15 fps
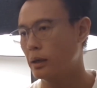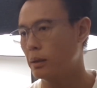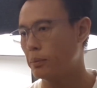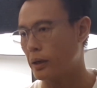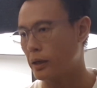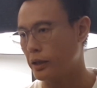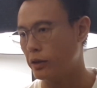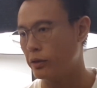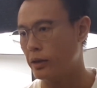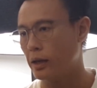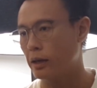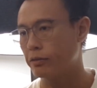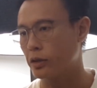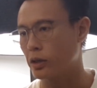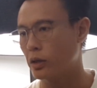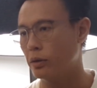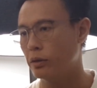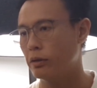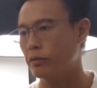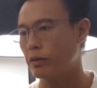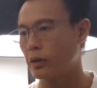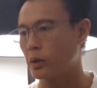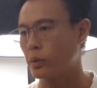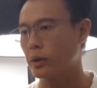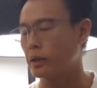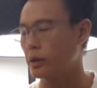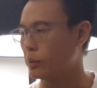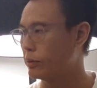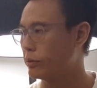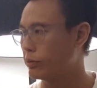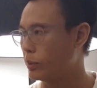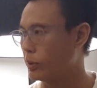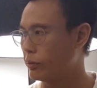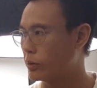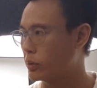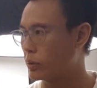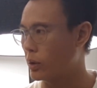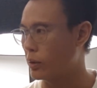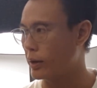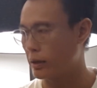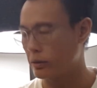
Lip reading: about a year and a half ago, and then very quickly we've grown